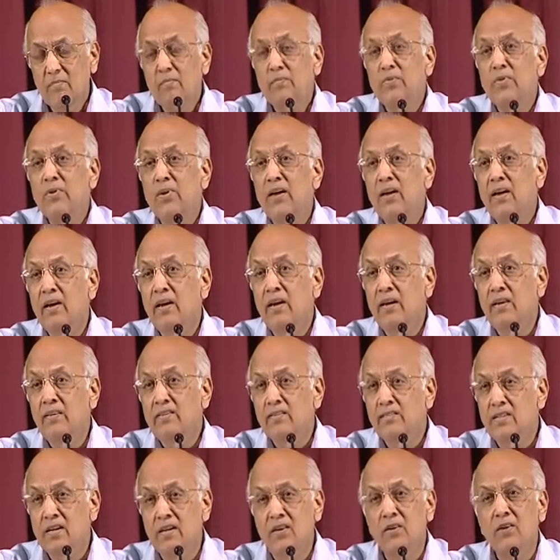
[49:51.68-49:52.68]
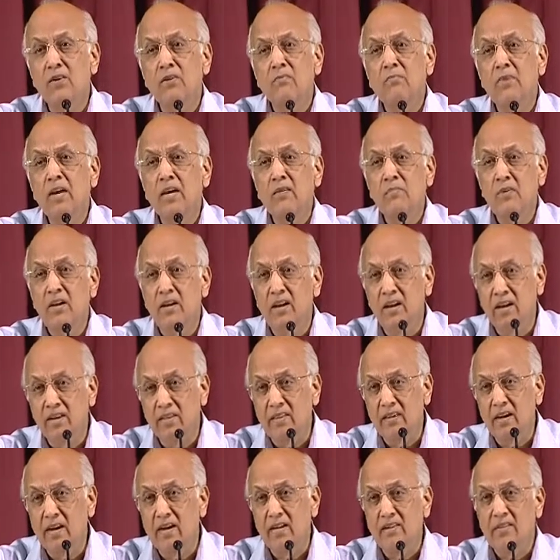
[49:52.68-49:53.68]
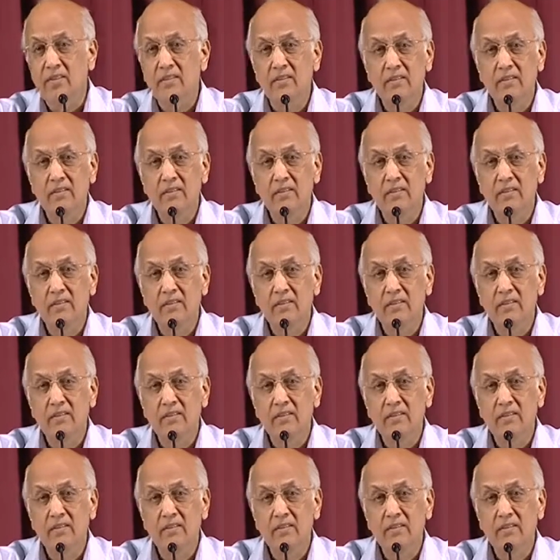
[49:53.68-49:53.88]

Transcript: Pray and say, Lord, make me like that.